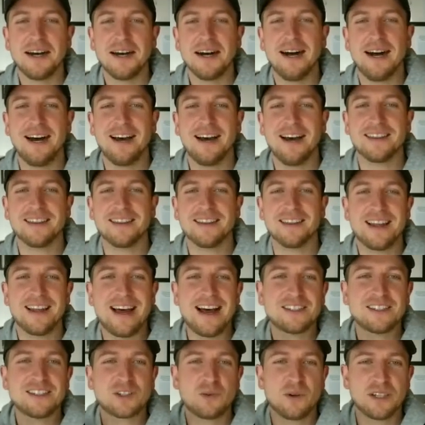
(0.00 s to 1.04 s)
The
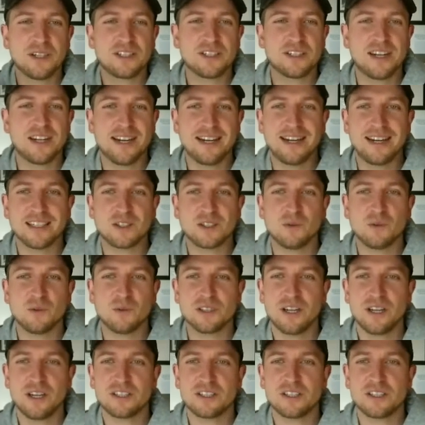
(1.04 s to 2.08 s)
last question I guess we'll
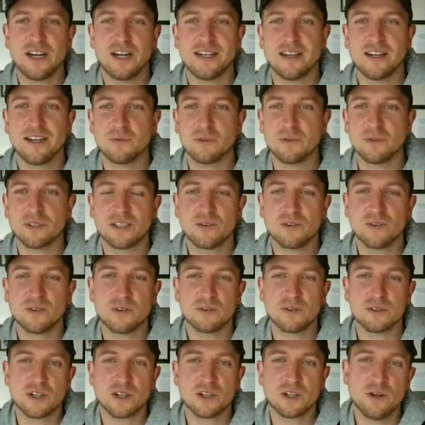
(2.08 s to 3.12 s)
touch on here was,
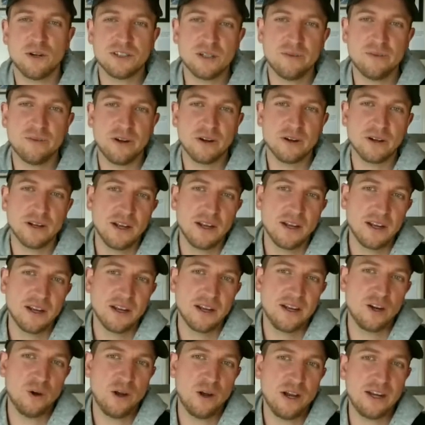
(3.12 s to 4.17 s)
there was a question about
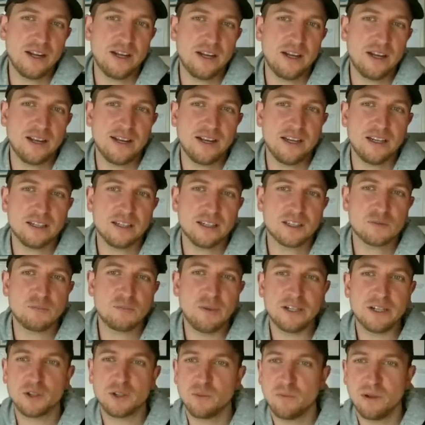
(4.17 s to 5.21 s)
any
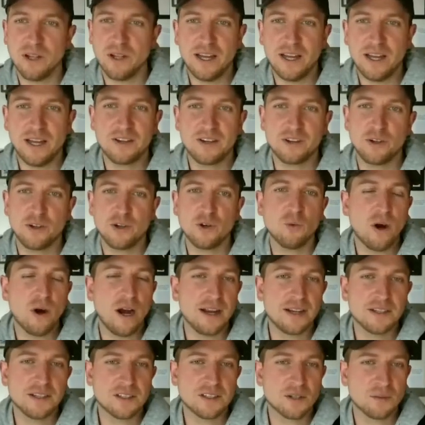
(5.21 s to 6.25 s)
special blend or new
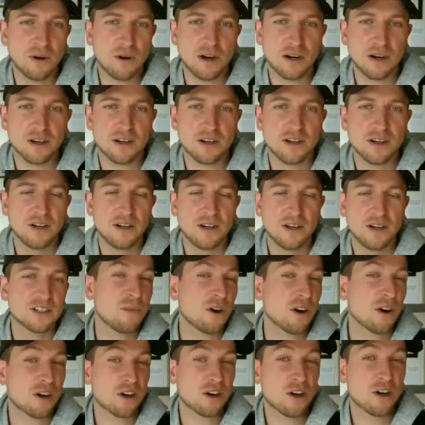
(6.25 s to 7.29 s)
wine to mark
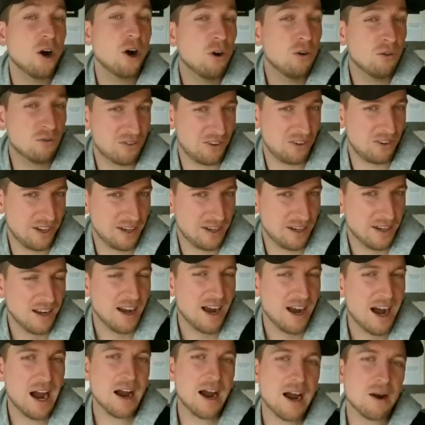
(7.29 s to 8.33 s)
COVID.
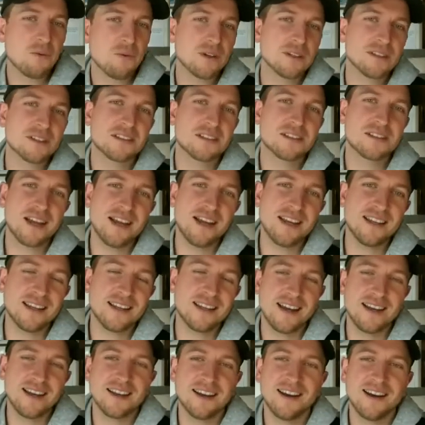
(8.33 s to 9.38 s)
I wouldn't say
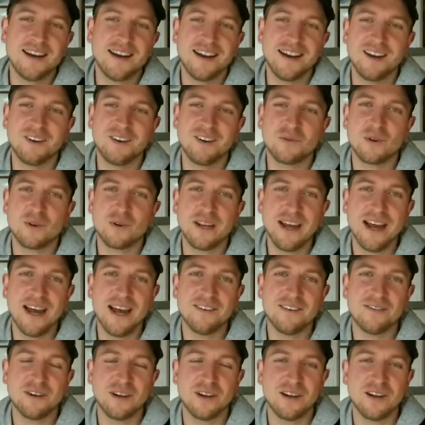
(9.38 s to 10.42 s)
that we
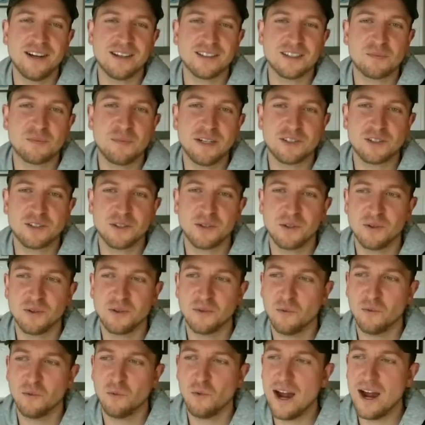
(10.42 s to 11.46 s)
have a
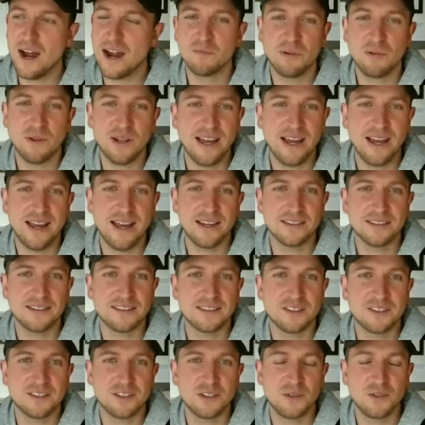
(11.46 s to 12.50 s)
special wine
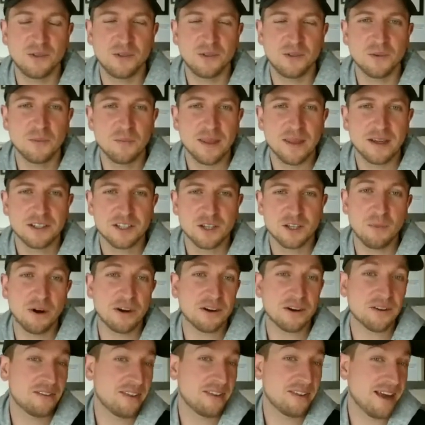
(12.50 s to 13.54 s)
planned to
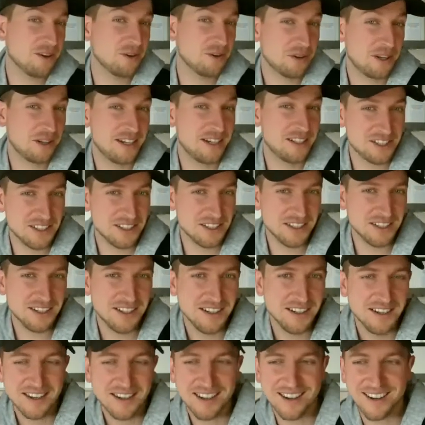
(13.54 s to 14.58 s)
mark that occasion.
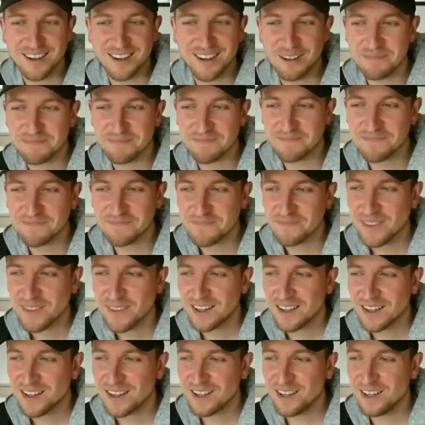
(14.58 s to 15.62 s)

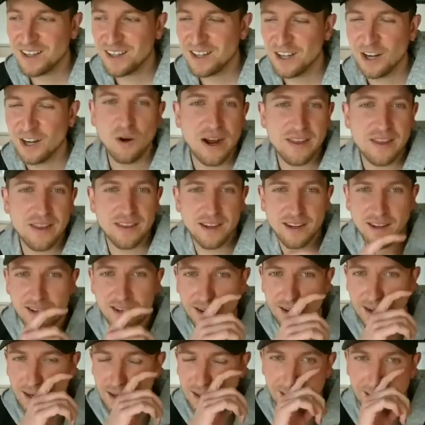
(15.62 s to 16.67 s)
I think
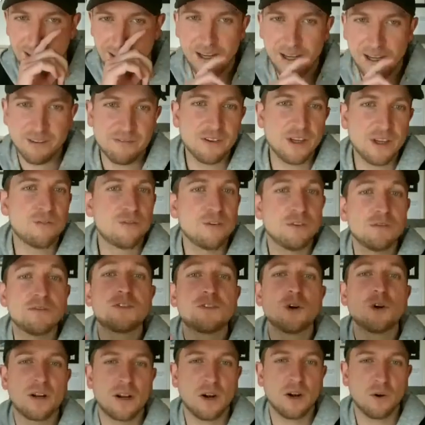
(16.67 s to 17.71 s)
if
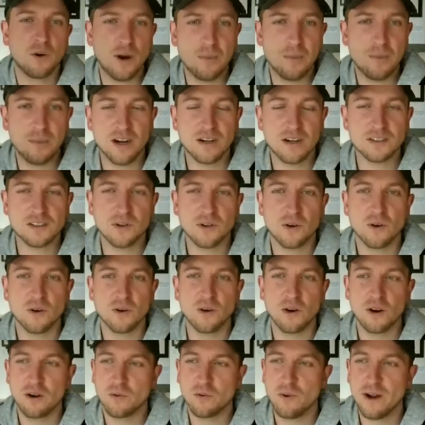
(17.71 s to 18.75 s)
you've joined our webinars
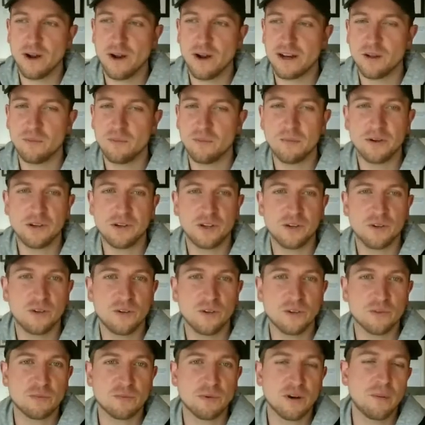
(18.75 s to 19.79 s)
or a wine club member,
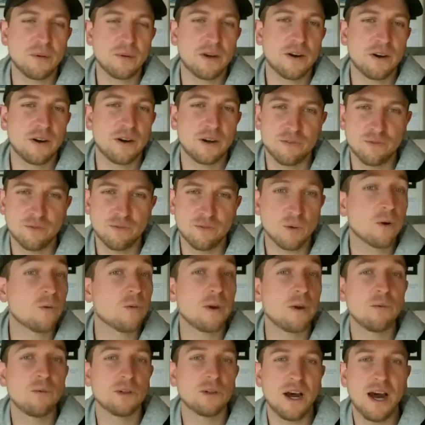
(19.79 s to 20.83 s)
you're probably already informed,
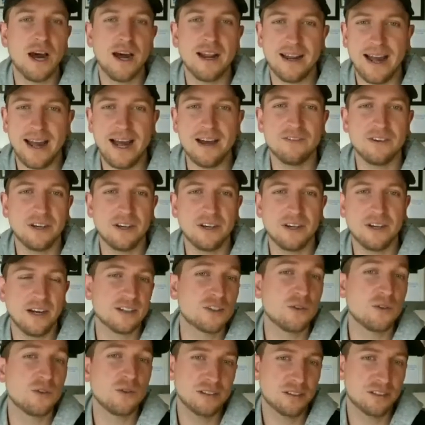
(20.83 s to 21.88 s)
but we will not have a
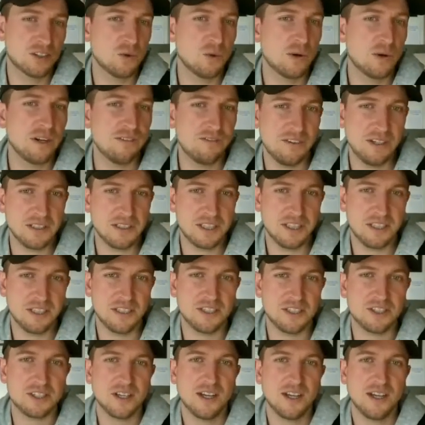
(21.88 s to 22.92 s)
2020
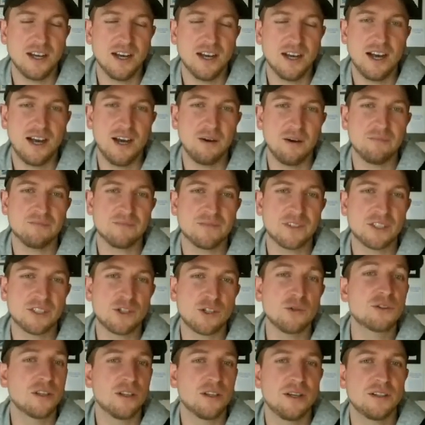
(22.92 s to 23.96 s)
vintage
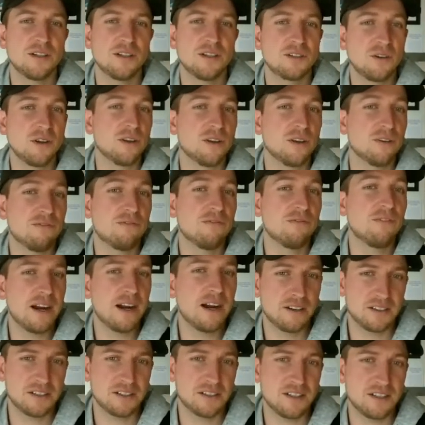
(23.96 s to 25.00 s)
due to the
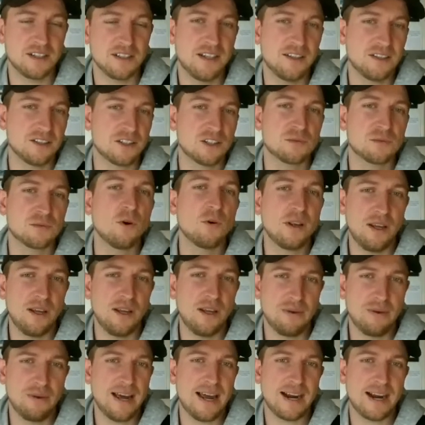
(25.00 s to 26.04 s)
fires and the smoke
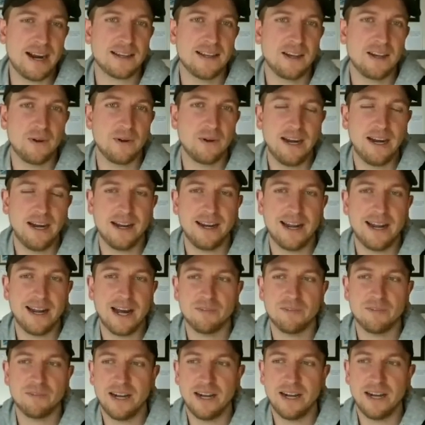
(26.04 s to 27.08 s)
impact that we had in
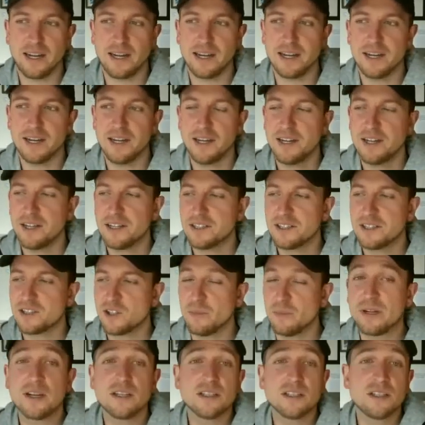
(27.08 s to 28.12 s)
Napa Valley.
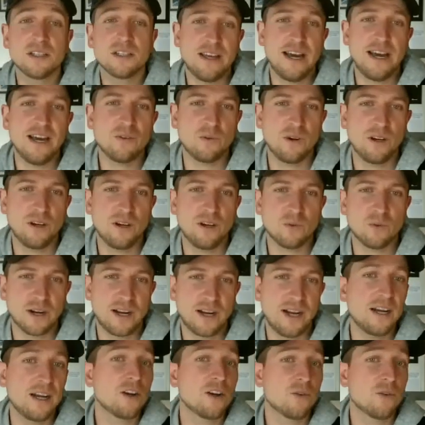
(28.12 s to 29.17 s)
So because of that, we're
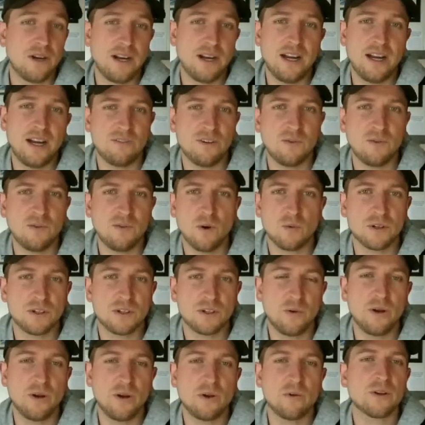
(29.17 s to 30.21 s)
getting creative in what we're
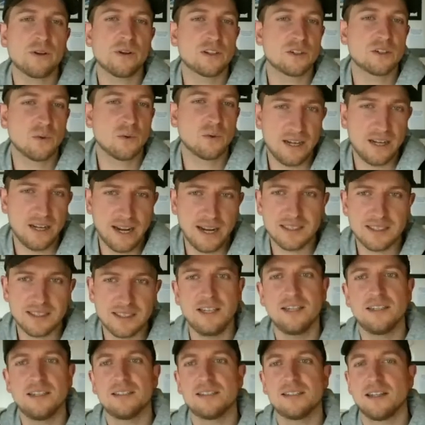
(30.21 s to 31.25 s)
doing with our
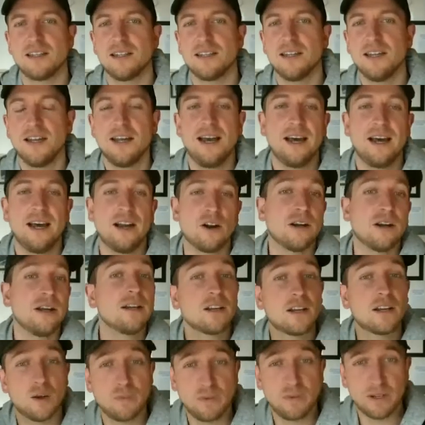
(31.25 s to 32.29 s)
2019s and our
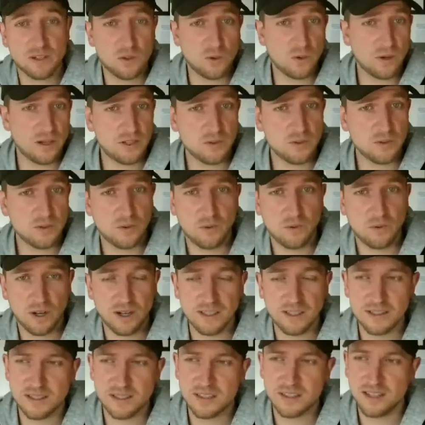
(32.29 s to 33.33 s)
incoming
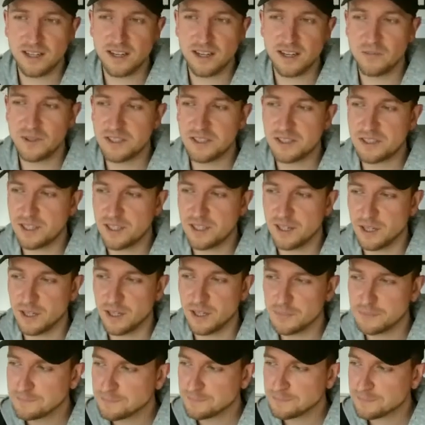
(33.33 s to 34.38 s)
2021s this
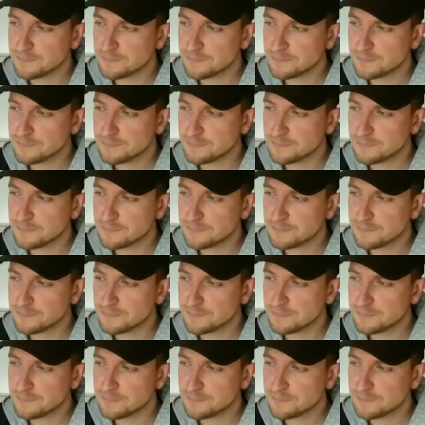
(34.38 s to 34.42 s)
year.